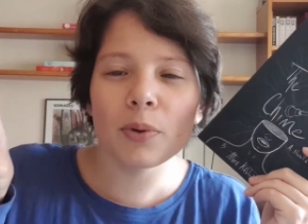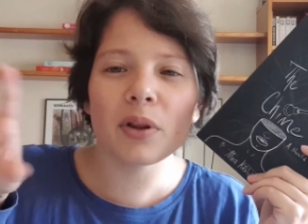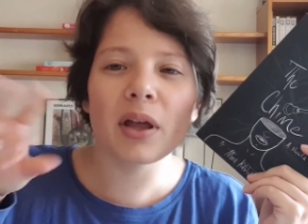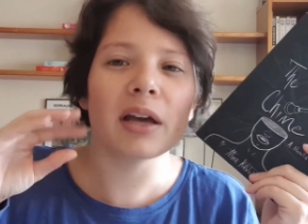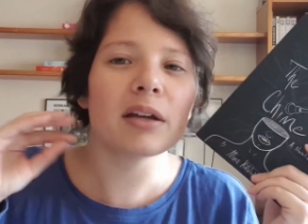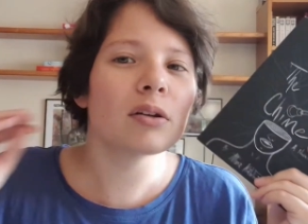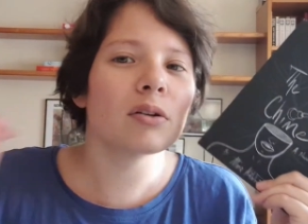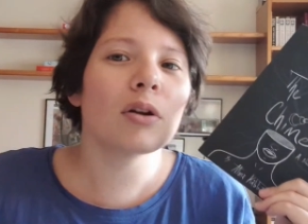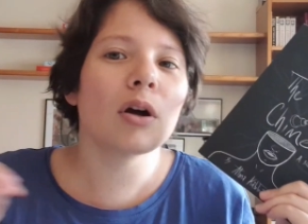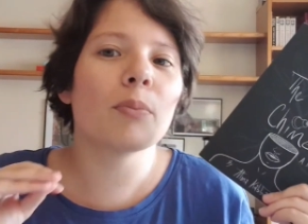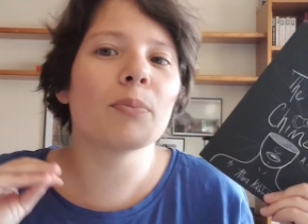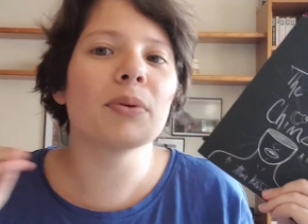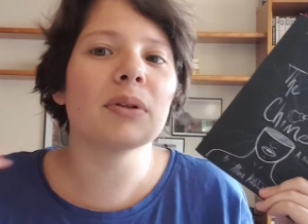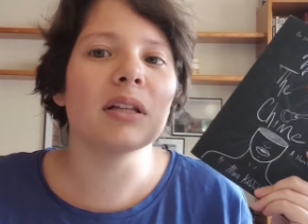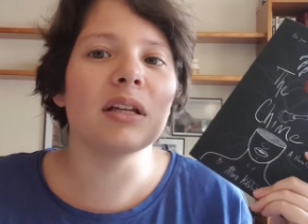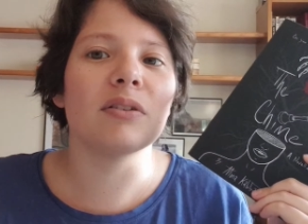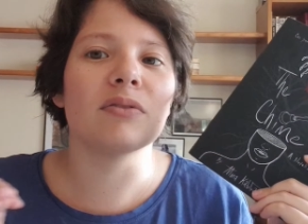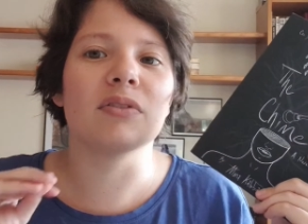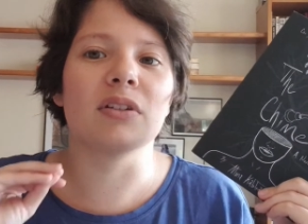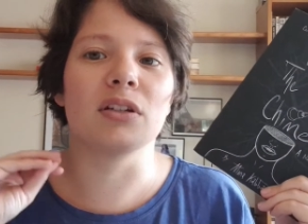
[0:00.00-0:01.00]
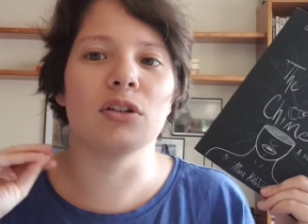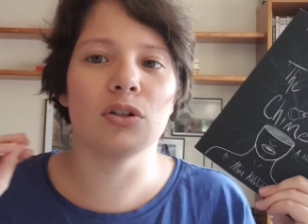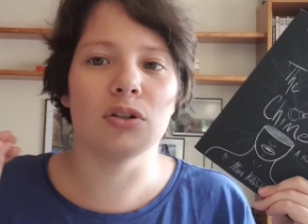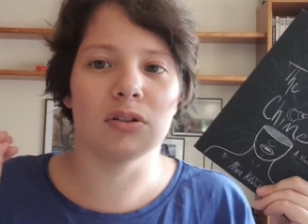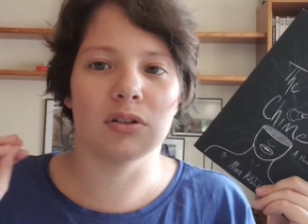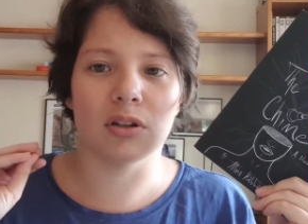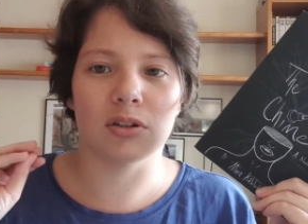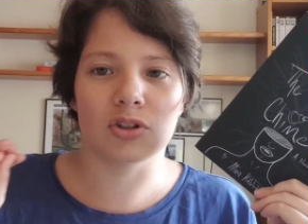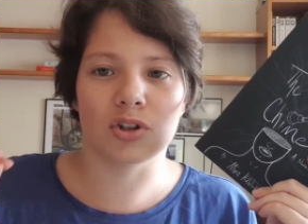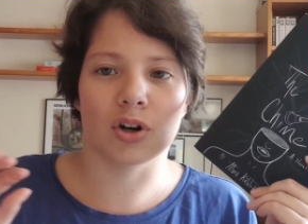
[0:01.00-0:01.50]
I do not believe in
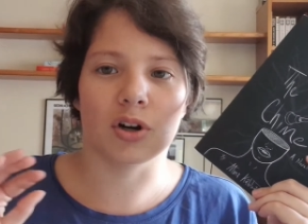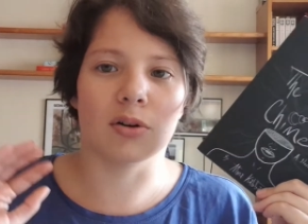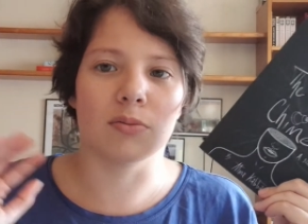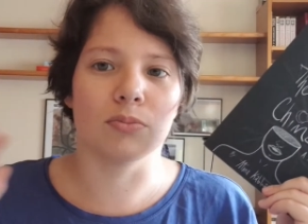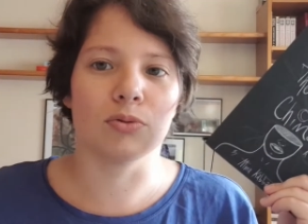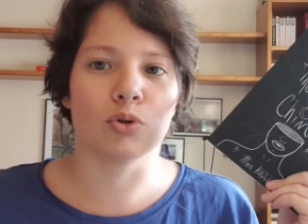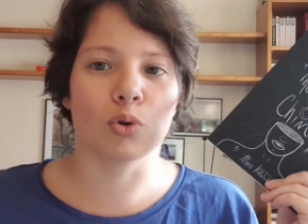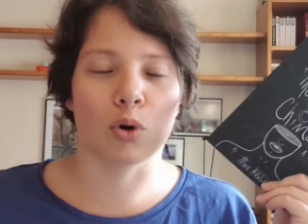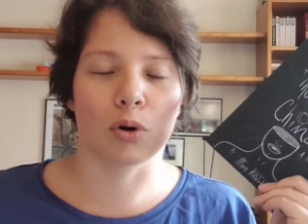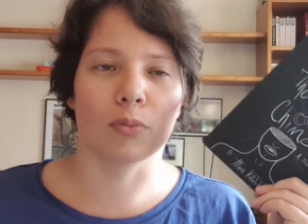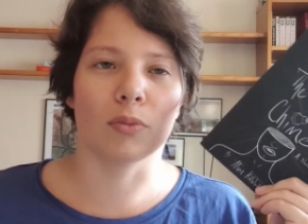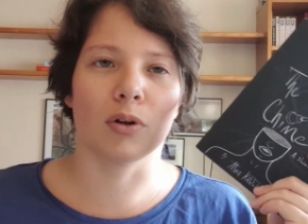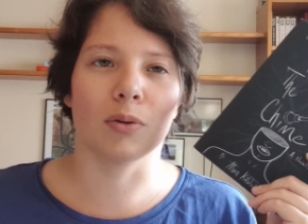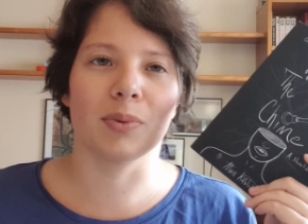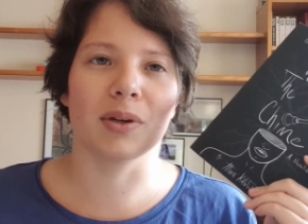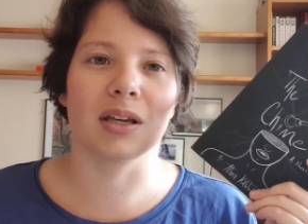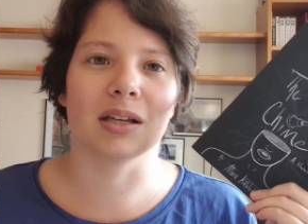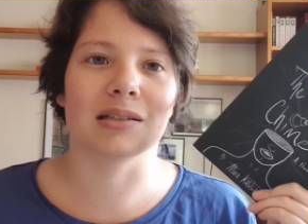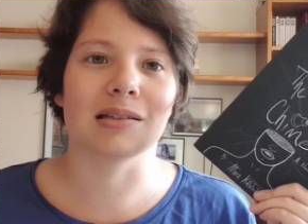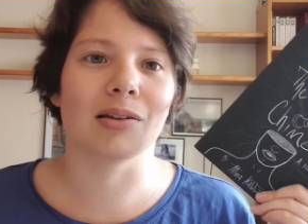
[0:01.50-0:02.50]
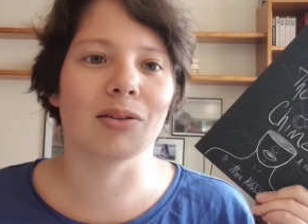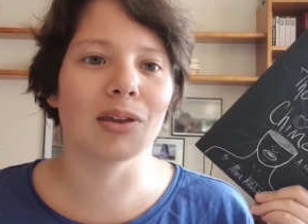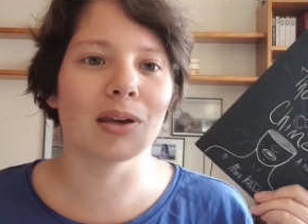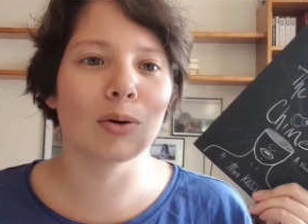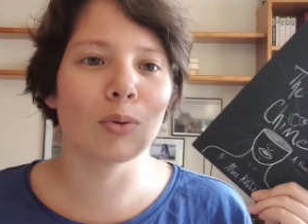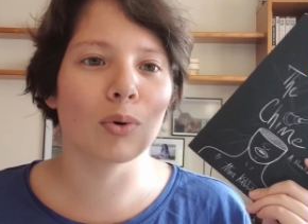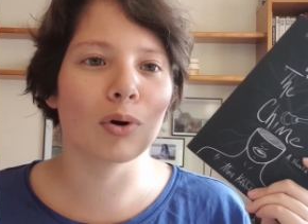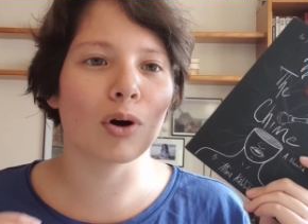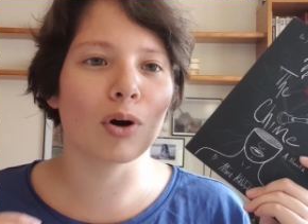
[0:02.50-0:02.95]
the term normal, because I think